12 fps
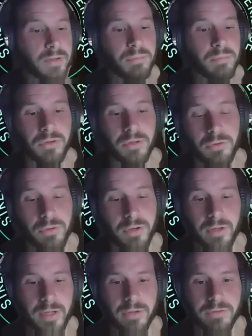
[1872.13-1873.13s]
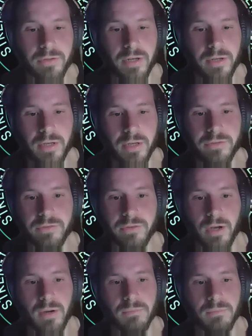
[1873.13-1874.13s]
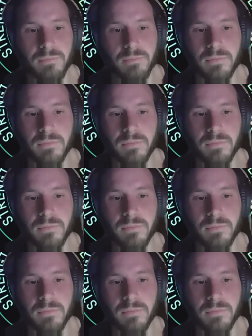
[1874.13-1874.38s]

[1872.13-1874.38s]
completely agree. Like I said, it's, um,